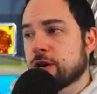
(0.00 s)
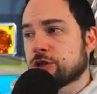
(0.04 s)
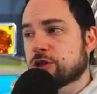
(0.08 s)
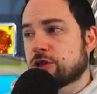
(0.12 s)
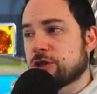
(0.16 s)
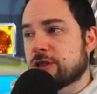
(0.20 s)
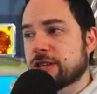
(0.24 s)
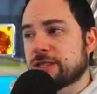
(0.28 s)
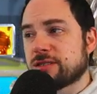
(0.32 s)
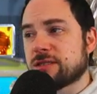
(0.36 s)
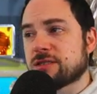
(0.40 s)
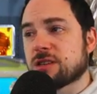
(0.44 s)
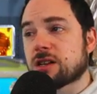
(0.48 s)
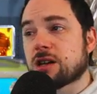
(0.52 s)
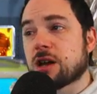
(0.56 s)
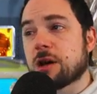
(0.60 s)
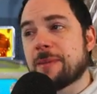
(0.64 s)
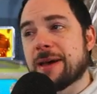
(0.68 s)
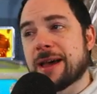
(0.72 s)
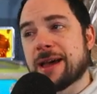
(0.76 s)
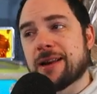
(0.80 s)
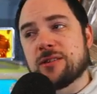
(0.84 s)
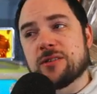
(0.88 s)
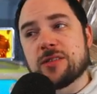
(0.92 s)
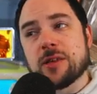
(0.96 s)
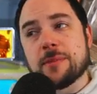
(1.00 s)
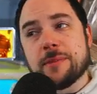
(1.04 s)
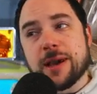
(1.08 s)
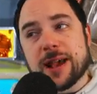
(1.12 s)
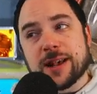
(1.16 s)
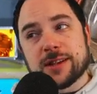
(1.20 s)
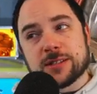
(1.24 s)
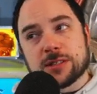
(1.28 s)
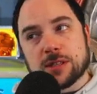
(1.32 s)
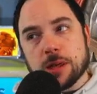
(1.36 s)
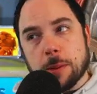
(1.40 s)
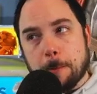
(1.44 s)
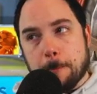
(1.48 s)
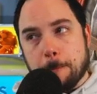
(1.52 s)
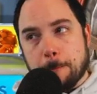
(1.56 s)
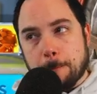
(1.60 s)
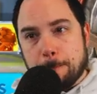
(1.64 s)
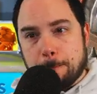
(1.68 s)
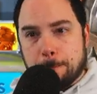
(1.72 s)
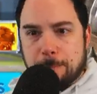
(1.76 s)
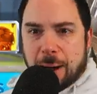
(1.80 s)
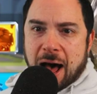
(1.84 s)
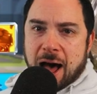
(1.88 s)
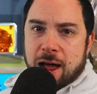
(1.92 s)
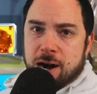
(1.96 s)
So this is a commander that makes the
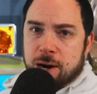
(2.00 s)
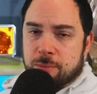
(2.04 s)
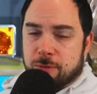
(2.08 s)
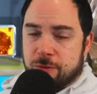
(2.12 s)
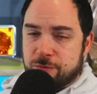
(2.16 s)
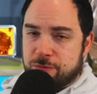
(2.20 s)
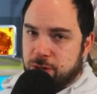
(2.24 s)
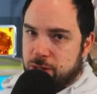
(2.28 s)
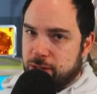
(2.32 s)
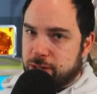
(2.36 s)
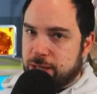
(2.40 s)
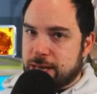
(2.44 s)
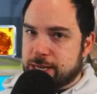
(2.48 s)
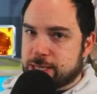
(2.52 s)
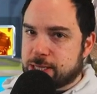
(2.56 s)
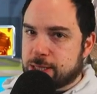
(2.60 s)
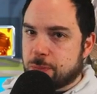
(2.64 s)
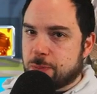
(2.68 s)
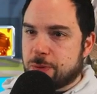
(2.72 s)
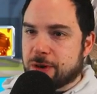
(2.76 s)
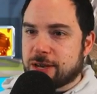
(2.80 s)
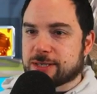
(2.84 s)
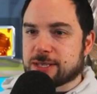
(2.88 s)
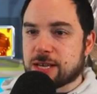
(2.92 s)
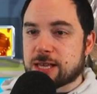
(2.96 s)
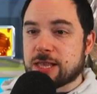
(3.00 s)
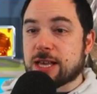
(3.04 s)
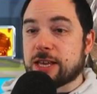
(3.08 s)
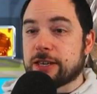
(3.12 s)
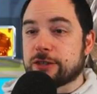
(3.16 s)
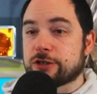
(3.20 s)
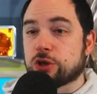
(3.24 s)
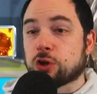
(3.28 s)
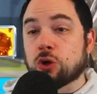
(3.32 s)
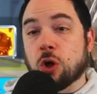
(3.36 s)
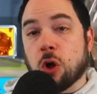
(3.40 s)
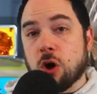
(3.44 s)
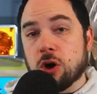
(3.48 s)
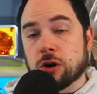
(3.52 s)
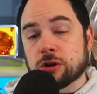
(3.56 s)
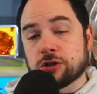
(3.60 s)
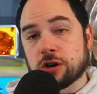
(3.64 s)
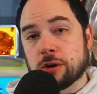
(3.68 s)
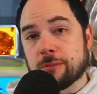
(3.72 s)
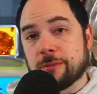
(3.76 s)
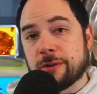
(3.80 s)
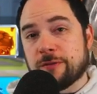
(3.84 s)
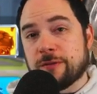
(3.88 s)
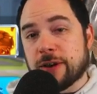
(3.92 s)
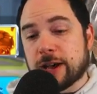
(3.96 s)
bottom of the list because I think his
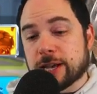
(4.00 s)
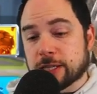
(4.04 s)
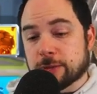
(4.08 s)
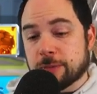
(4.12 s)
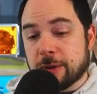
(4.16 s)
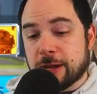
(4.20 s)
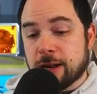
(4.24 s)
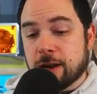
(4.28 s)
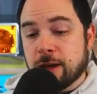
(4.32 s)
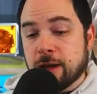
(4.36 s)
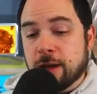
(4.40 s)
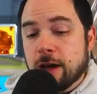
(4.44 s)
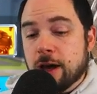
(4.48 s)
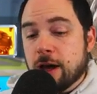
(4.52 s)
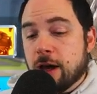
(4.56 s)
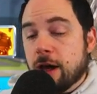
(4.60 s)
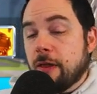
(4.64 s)
long-term investment,